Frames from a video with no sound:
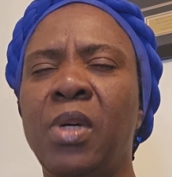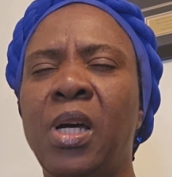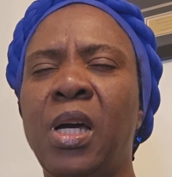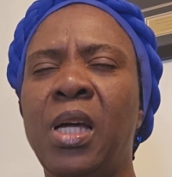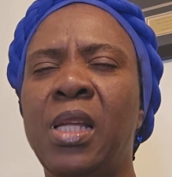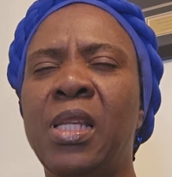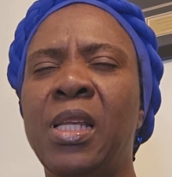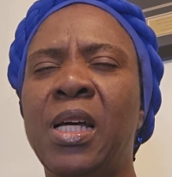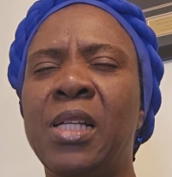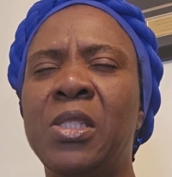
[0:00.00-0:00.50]

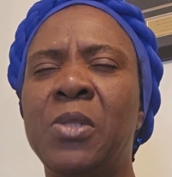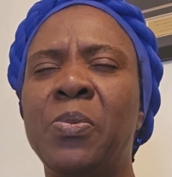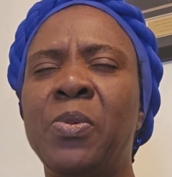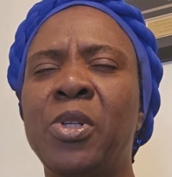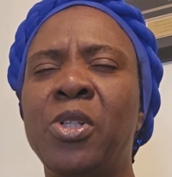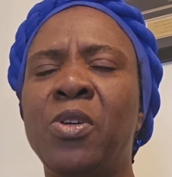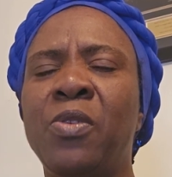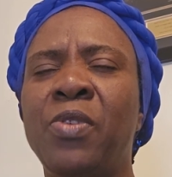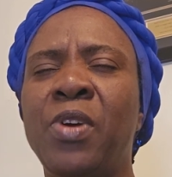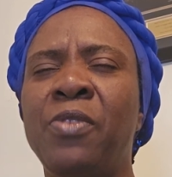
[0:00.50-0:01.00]
And that
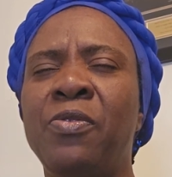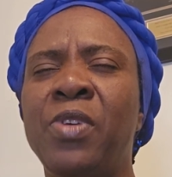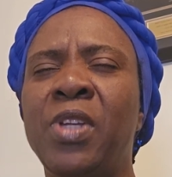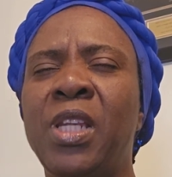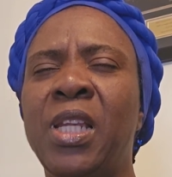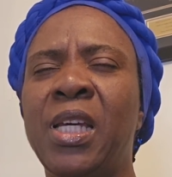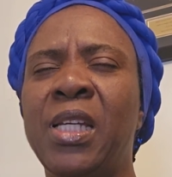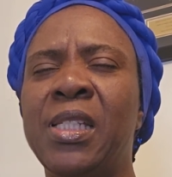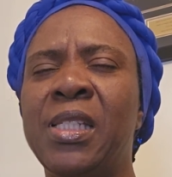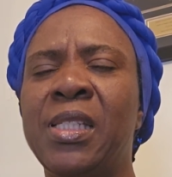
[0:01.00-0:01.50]
spirit of
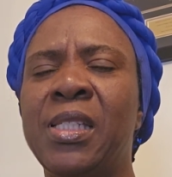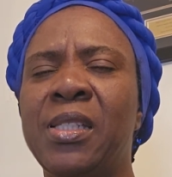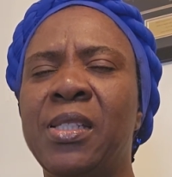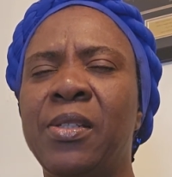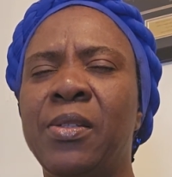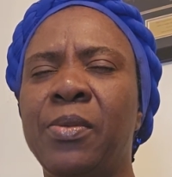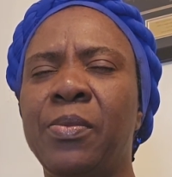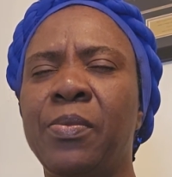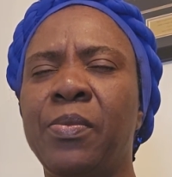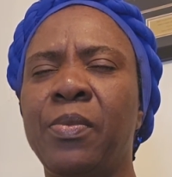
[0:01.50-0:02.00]
heaviness
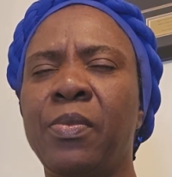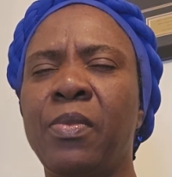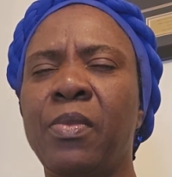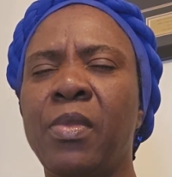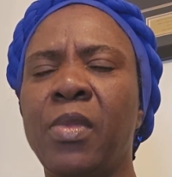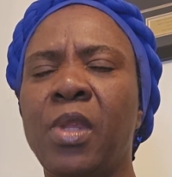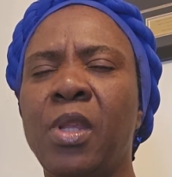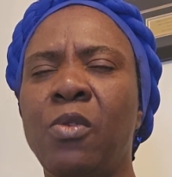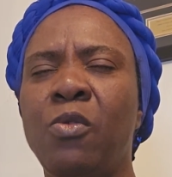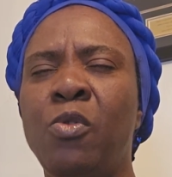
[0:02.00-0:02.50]

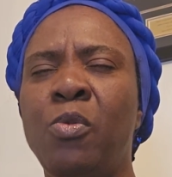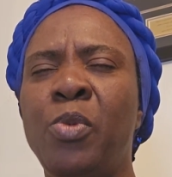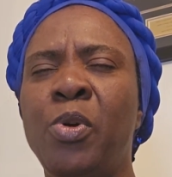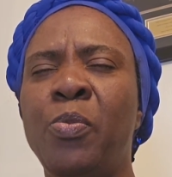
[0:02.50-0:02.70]
will